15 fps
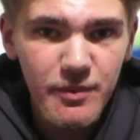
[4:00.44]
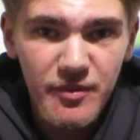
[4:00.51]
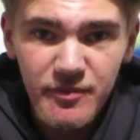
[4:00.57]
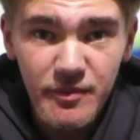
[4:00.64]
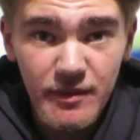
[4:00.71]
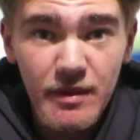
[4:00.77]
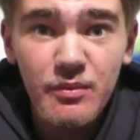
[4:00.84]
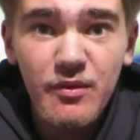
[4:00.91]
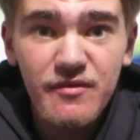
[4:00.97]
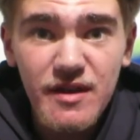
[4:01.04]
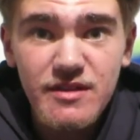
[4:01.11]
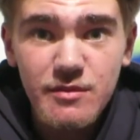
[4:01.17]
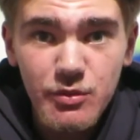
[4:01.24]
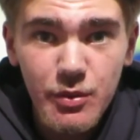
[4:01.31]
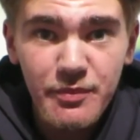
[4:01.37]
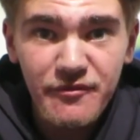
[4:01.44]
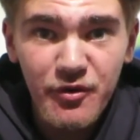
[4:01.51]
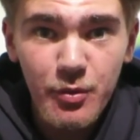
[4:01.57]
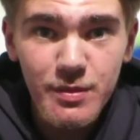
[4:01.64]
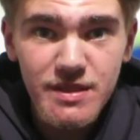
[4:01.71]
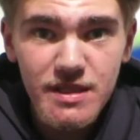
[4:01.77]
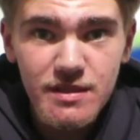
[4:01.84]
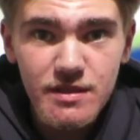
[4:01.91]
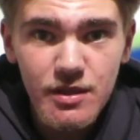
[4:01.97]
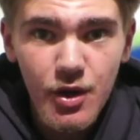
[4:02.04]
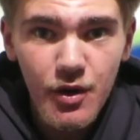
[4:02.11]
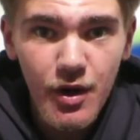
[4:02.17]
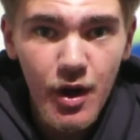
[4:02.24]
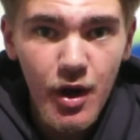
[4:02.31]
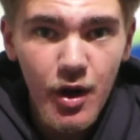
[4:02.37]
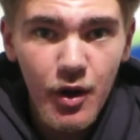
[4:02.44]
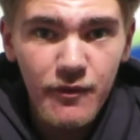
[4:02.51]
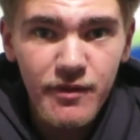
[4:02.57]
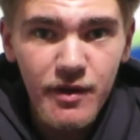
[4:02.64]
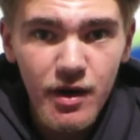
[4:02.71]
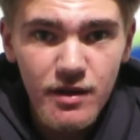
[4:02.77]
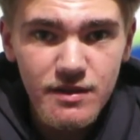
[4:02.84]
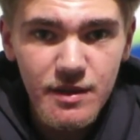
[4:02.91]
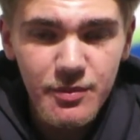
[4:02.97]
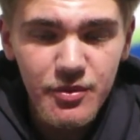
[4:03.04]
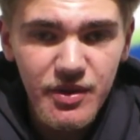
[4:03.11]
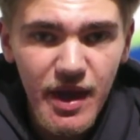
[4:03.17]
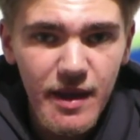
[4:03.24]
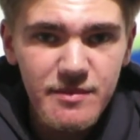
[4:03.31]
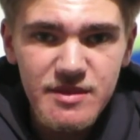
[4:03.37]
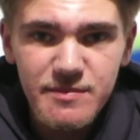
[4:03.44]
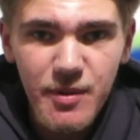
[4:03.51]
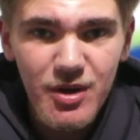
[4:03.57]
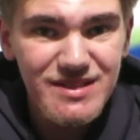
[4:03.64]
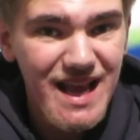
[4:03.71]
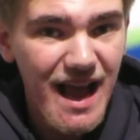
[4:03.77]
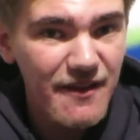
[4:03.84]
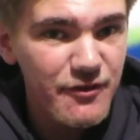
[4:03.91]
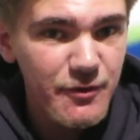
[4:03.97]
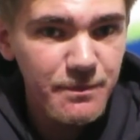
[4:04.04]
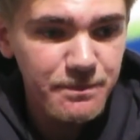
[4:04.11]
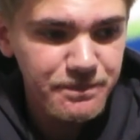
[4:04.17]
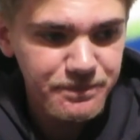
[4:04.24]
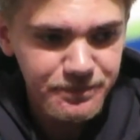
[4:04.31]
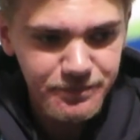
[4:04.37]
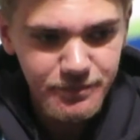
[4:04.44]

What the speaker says: Like we've had some good performances over the last couple of games. Spurs haven't.